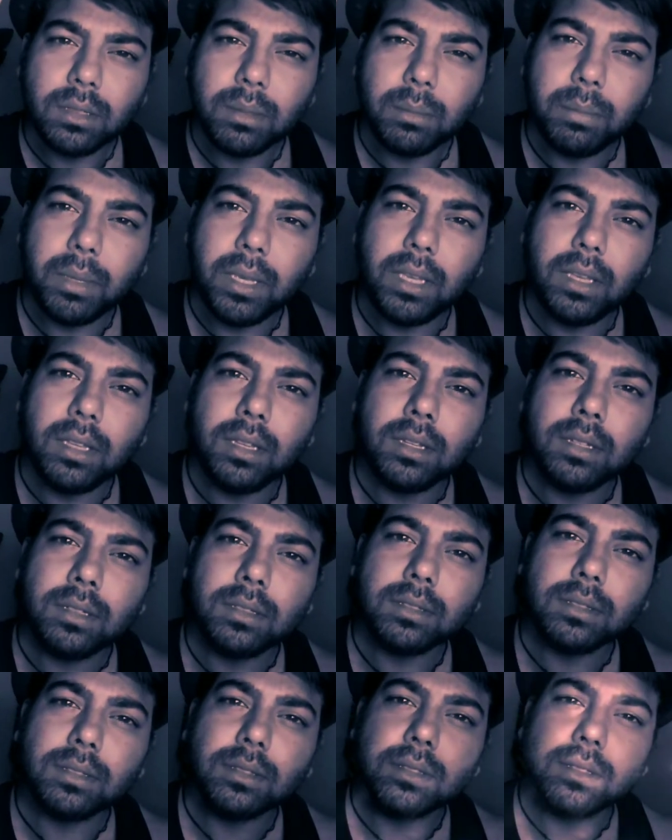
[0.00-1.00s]
being
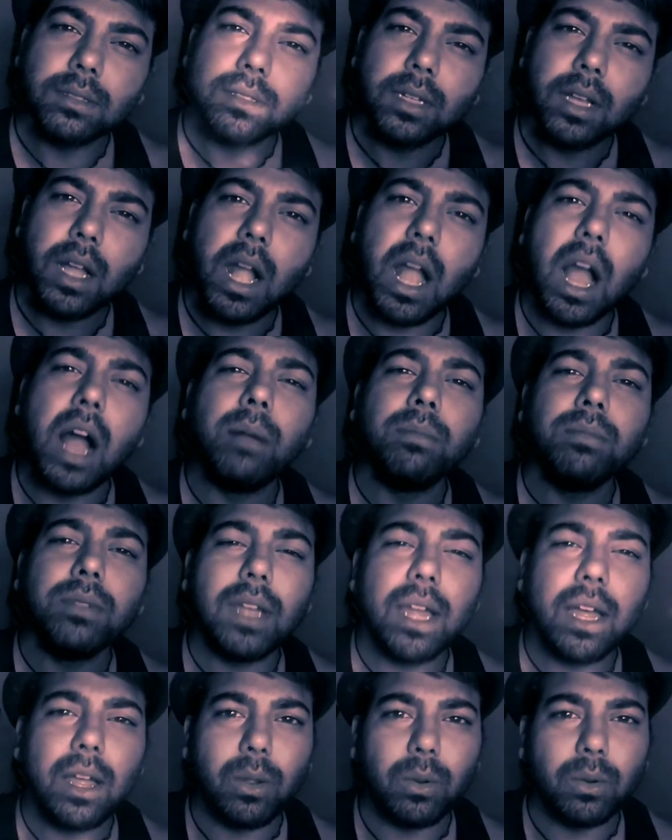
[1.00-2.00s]
calmed
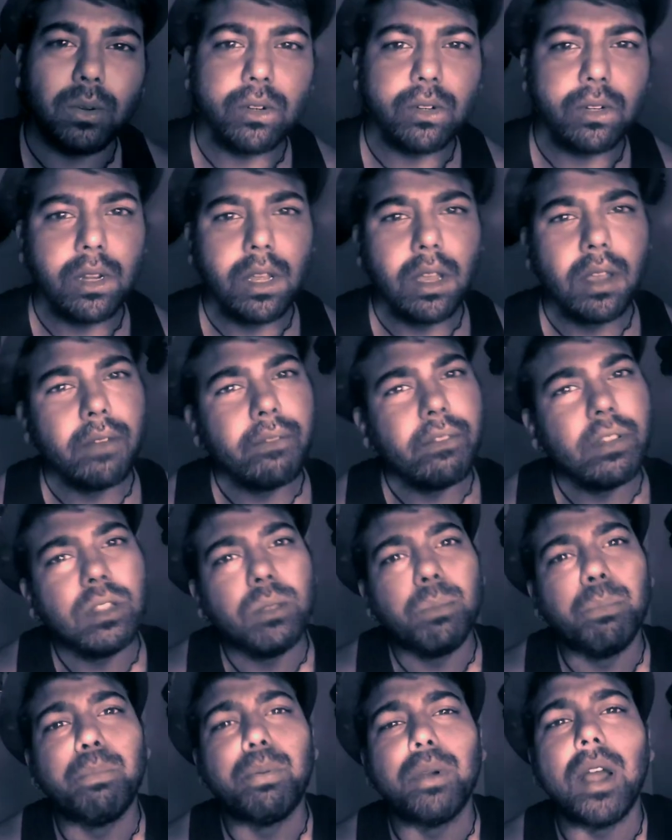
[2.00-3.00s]
down with
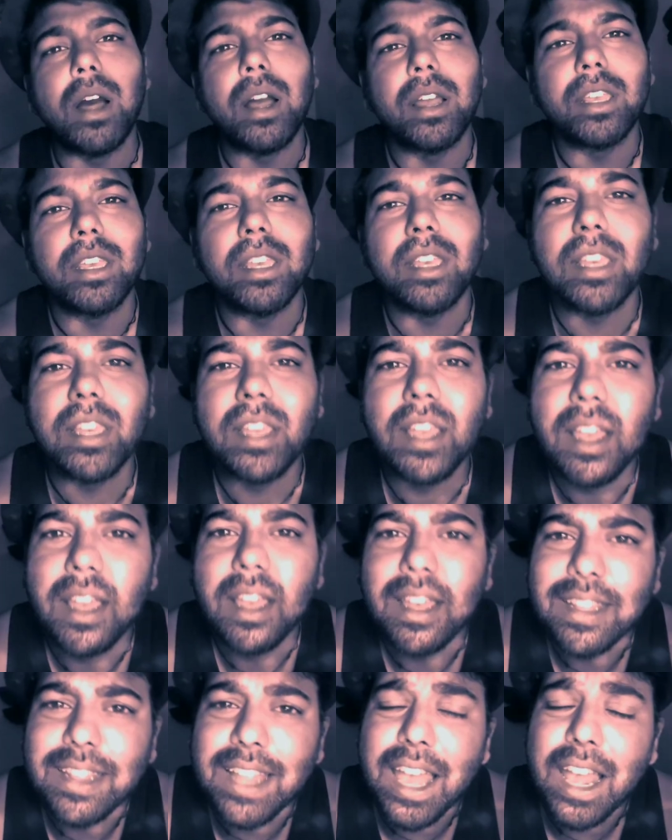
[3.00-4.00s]
Bragi,
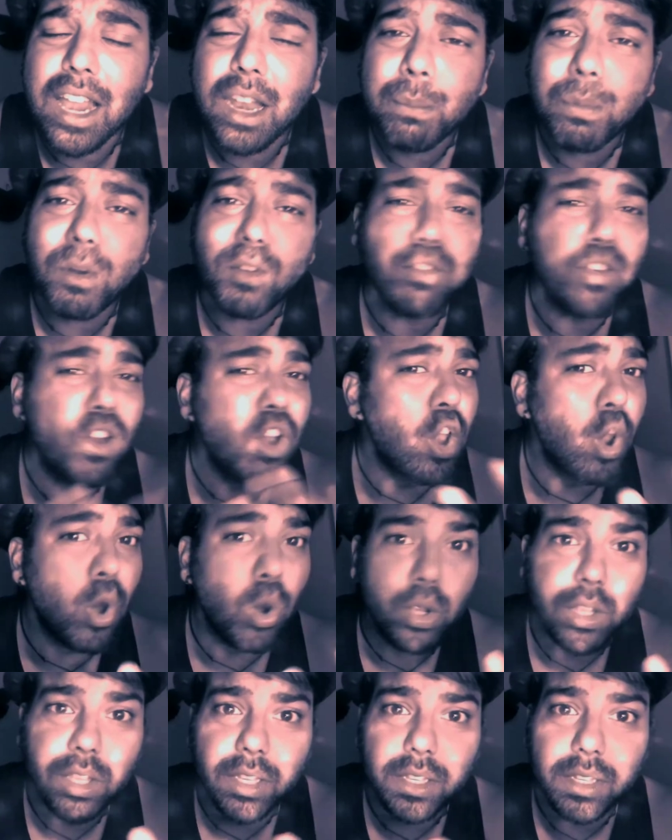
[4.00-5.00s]
the help of
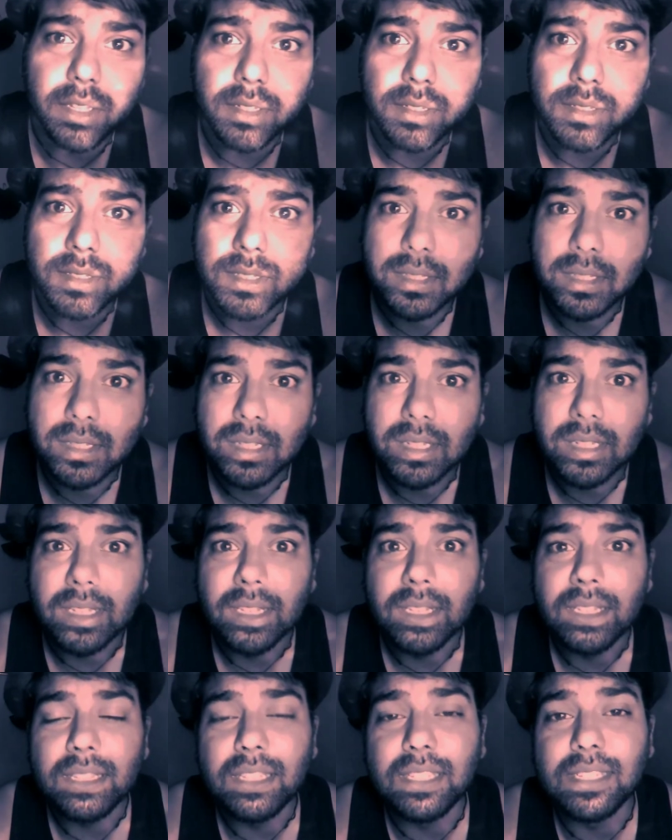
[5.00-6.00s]
Loki,
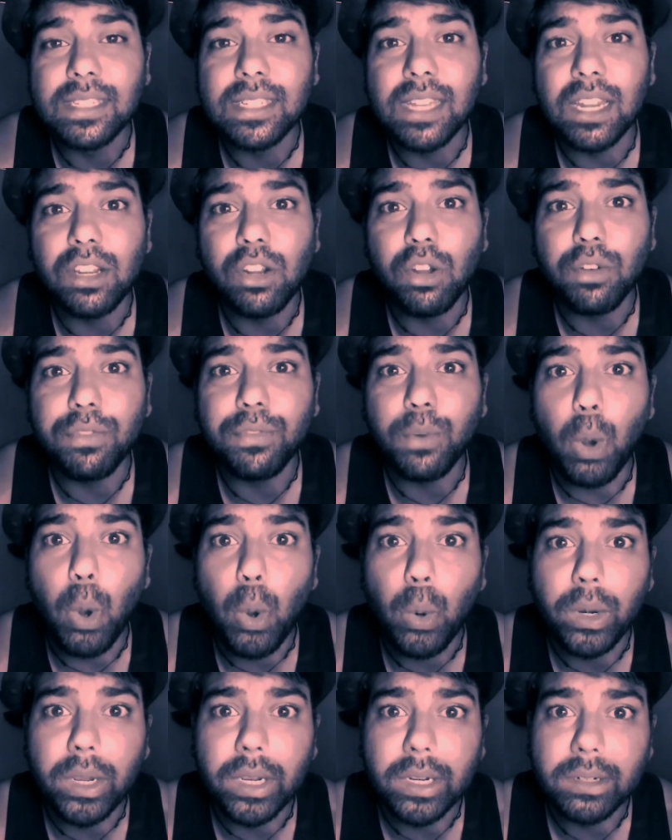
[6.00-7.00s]
the son of
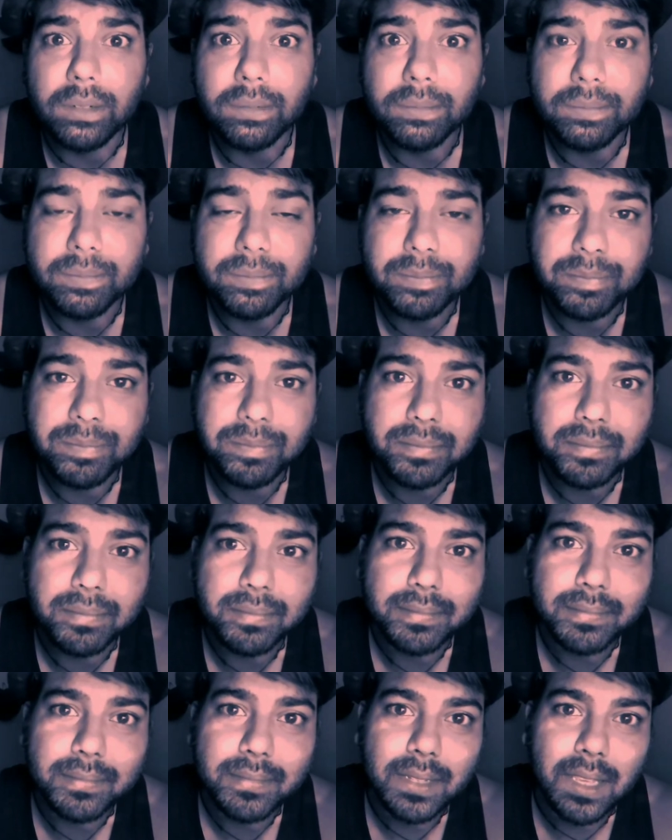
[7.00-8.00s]
Odin,
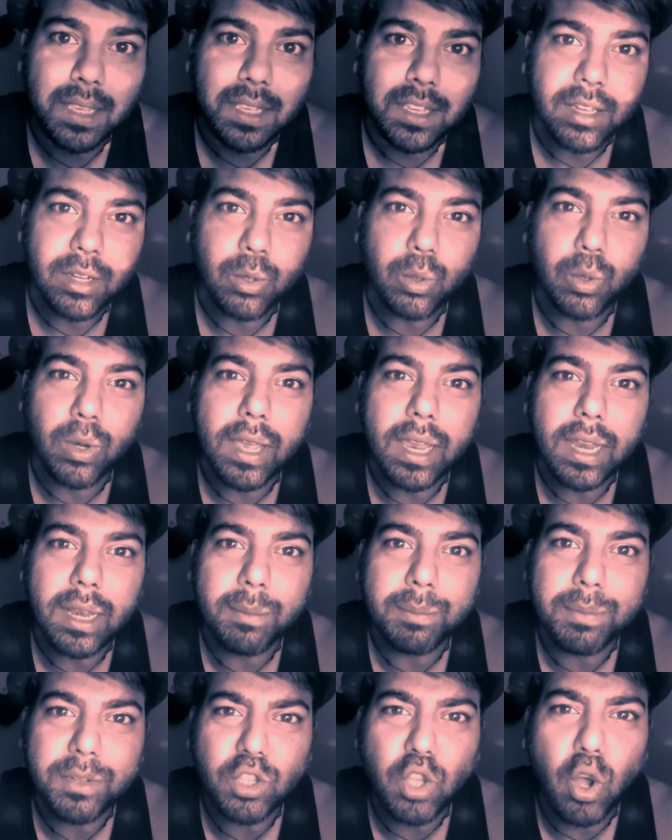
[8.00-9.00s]
who
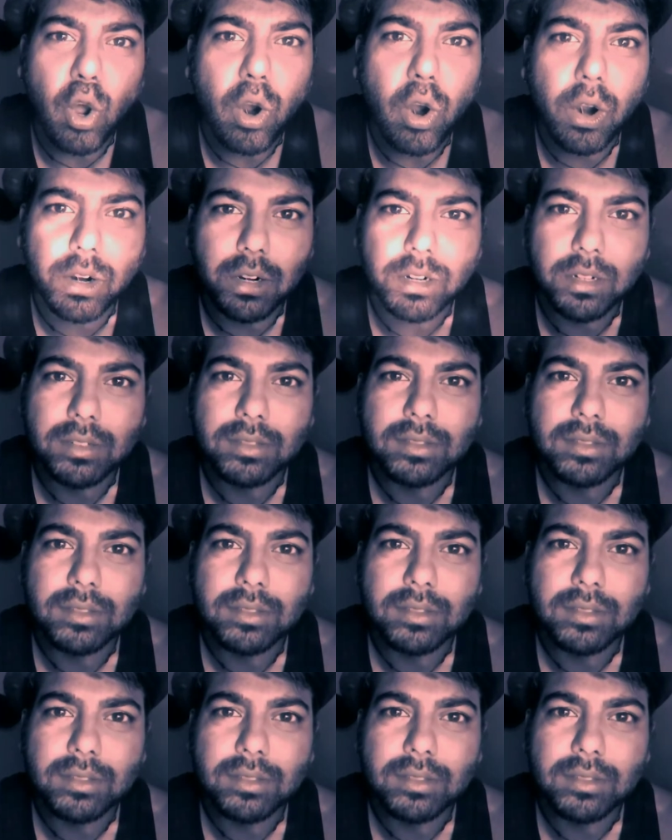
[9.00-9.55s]
helped Thor